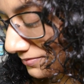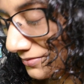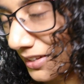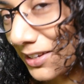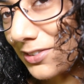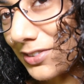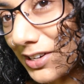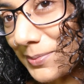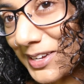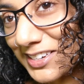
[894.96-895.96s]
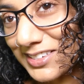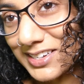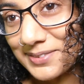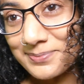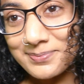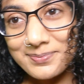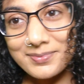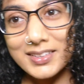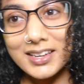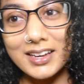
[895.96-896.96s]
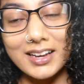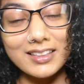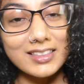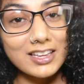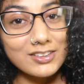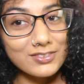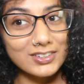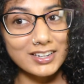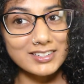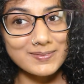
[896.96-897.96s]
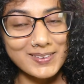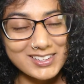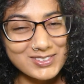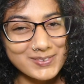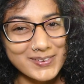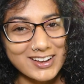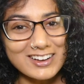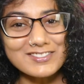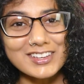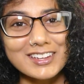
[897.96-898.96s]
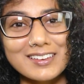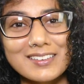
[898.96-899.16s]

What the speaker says: Thank you for coming in today. And thank you for letting me enjoy my coffee.